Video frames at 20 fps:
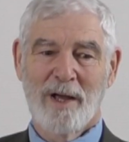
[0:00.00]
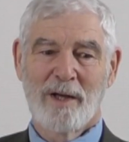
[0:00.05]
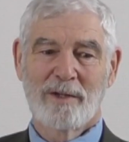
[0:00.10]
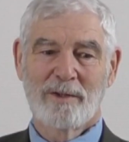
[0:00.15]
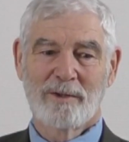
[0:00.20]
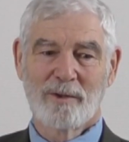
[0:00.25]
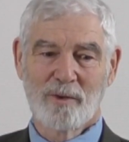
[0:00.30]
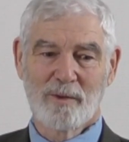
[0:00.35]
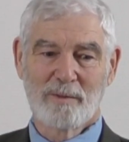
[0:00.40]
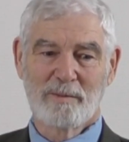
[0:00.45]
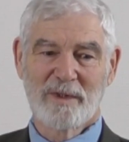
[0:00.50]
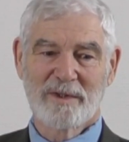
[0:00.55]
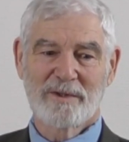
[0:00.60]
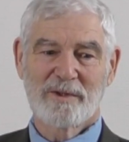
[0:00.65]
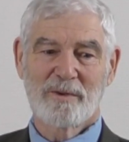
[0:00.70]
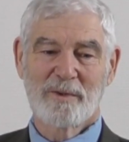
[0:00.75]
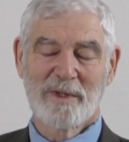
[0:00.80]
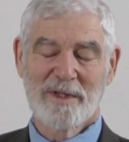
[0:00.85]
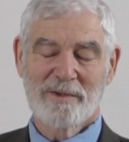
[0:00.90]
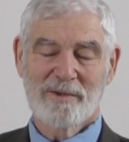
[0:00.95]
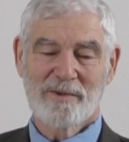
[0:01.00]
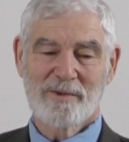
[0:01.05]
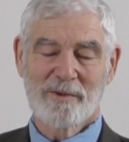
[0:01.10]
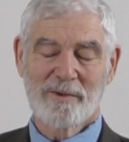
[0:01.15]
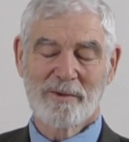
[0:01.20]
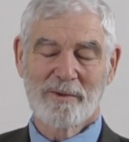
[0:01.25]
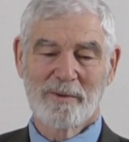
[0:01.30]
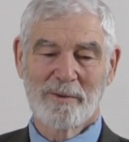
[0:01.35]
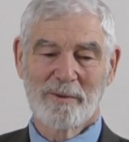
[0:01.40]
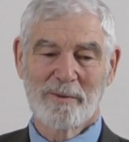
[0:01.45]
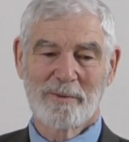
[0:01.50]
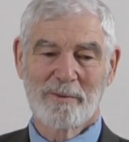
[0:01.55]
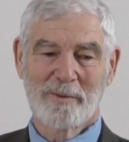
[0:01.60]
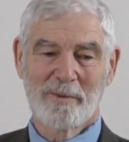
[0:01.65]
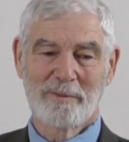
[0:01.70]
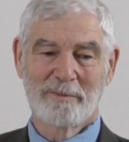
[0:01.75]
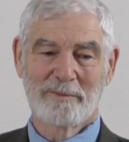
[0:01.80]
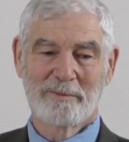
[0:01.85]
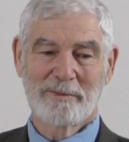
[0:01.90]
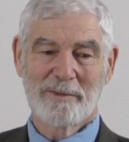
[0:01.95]
No, but to answer
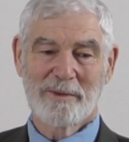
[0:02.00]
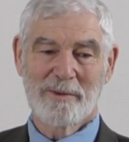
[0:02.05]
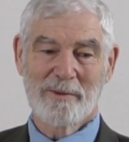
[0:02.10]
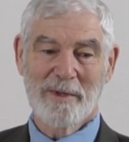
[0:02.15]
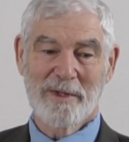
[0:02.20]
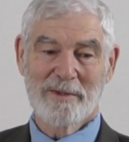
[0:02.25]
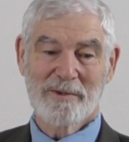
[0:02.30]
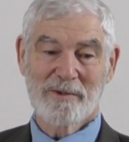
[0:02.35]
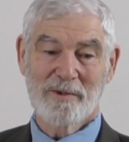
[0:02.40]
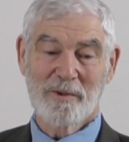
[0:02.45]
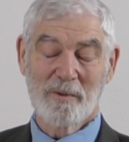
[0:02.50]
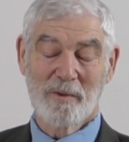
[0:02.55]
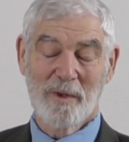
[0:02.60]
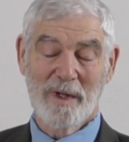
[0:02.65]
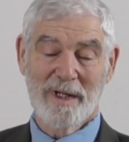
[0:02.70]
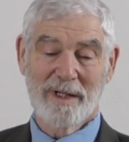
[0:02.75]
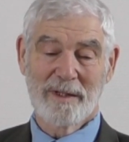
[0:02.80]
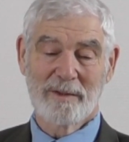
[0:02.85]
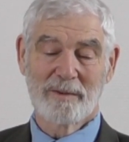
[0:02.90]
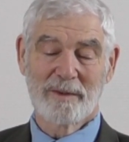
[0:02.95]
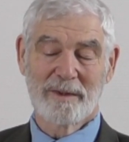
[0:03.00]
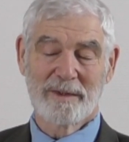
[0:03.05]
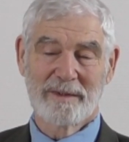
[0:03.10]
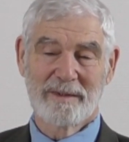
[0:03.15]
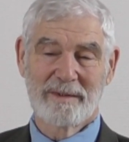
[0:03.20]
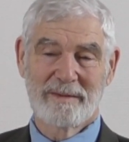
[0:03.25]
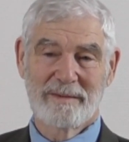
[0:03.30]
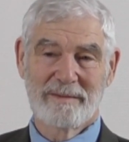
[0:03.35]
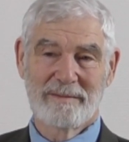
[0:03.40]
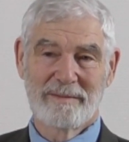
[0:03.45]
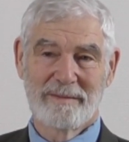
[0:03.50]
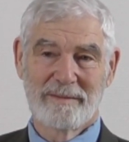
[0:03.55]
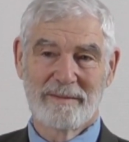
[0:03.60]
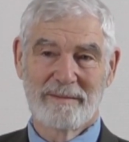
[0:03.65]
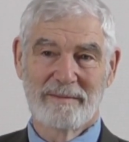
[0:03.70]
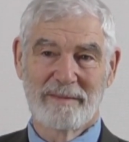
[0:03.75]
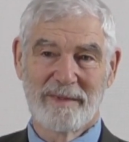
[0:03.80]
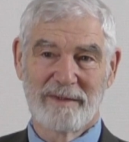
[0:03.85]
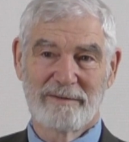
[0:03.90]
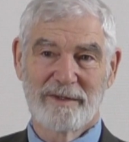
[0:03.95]
why would
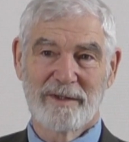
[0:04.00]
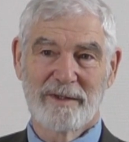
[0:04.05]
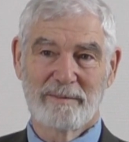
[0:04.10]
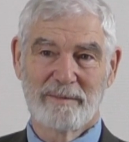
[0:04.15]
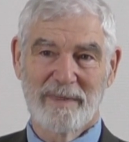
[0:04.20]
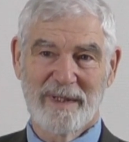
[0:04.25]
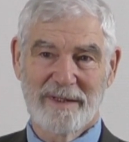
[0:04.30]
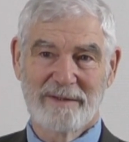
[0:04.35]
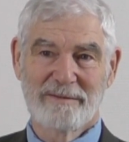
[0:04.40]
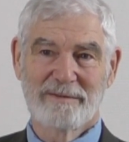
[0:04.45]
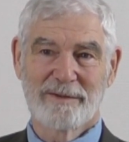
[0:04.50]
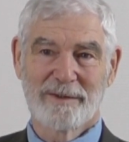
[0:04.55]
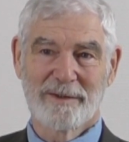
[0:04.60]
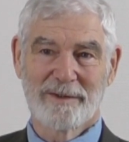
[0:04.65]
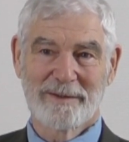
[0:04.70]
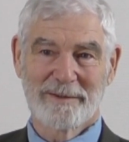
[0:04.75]
be very painful.